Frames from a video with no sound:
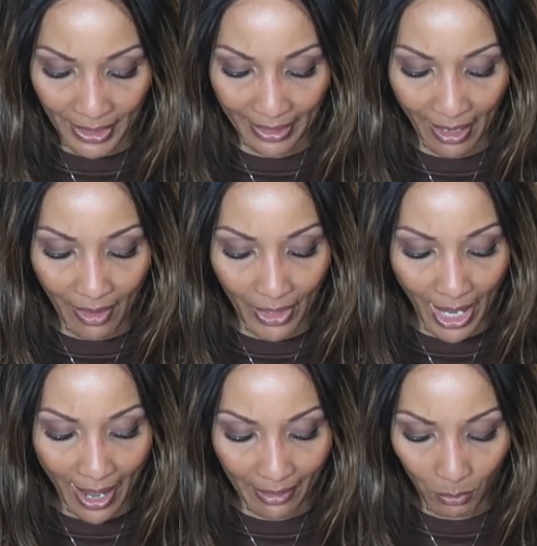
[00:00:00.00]
They are
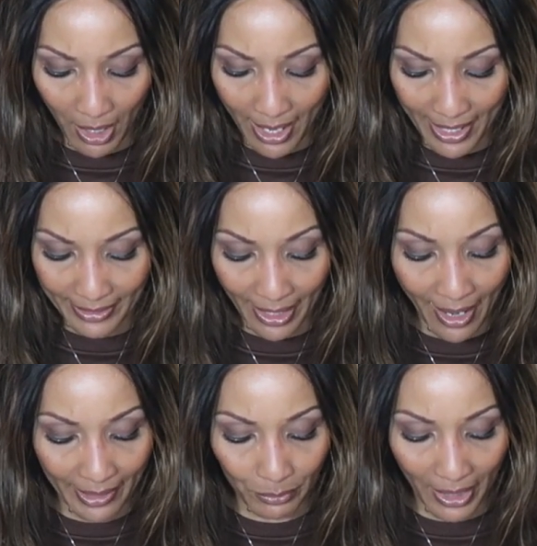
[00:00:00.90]
high wide,
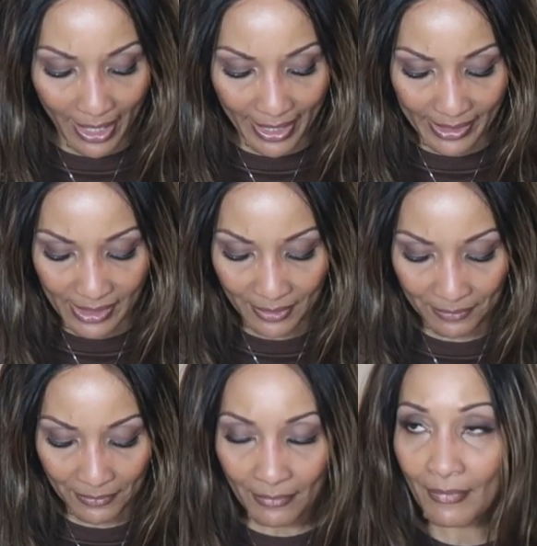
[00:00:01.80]
high rise,
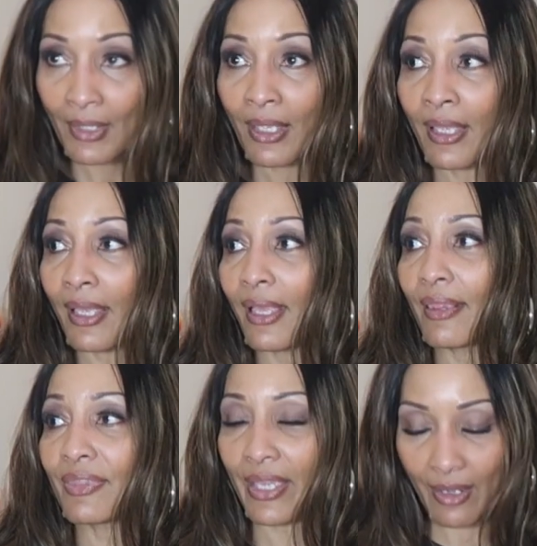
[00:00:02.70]

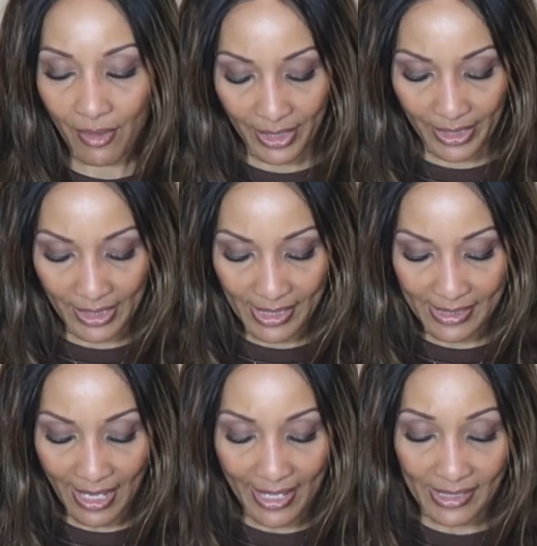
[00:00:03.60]
and they are in a
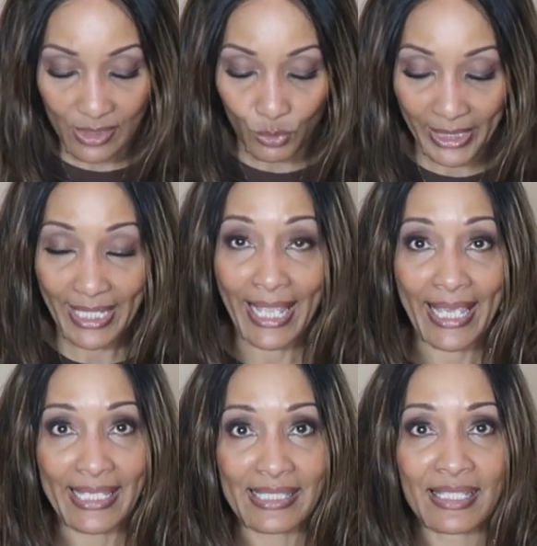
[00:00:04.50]
size
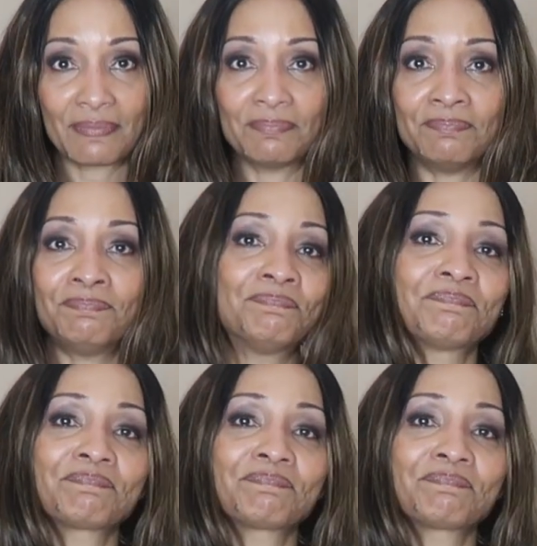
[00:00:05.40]
28.